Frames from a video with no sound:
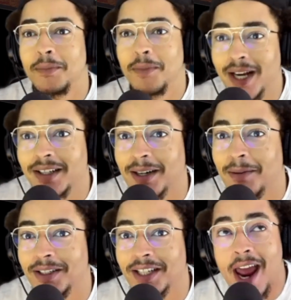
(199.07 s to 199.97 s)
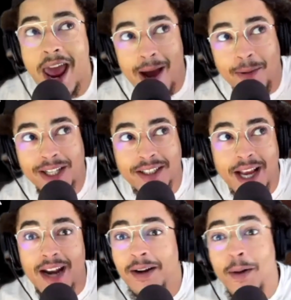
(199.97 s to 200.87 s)
The minute someone is like, hey, what's
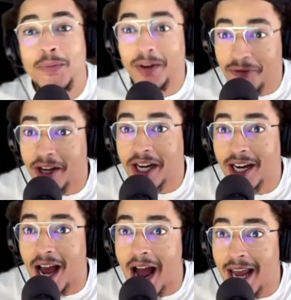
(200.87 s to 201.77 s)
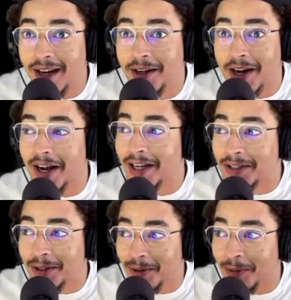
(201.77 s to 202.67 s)
that? the fucking iron
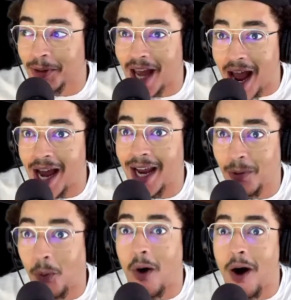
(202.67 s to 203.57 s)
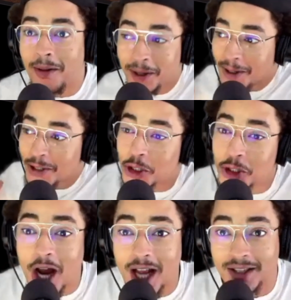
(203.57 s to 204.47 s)
curtain or the iron wall
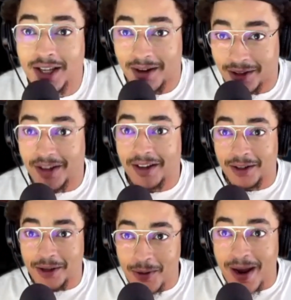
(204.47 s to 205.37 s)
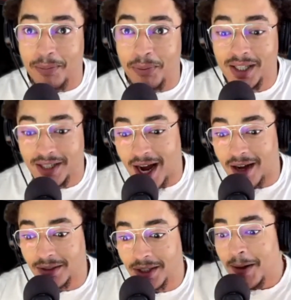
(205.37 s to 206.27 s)
shut the, the, the UAP
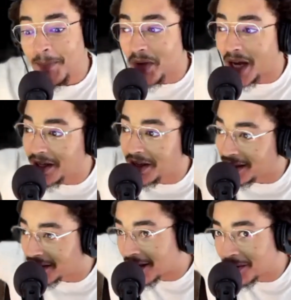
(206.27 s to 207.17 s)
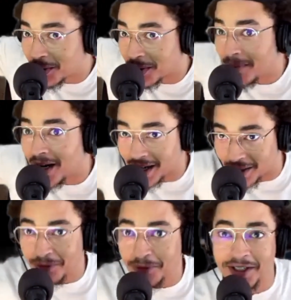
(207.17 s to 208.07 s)
down and then they sent it to America for